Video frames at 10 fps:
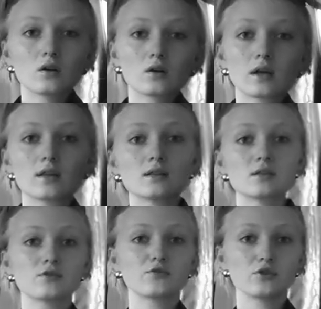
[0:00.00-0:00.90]
Okay, this
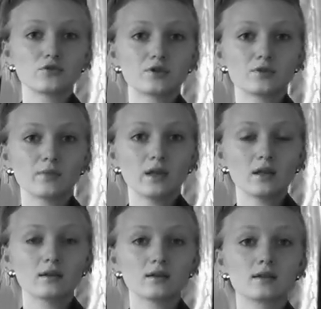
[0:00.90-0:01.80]
is future
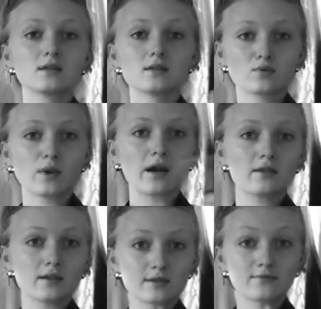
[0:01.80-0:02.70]
me. This is where
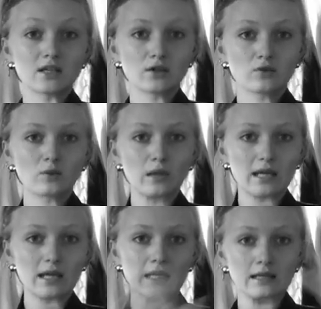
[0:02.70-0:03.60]
this video will
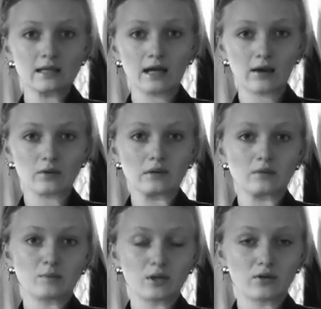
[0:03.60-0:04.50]
end. I
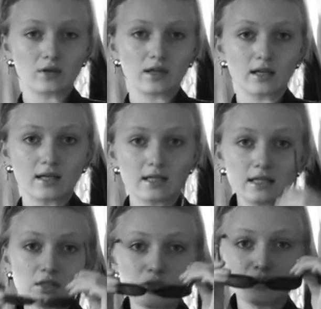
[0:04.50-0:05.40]
will be looking like
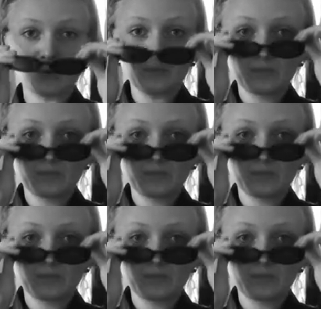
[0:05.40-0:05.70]
this, so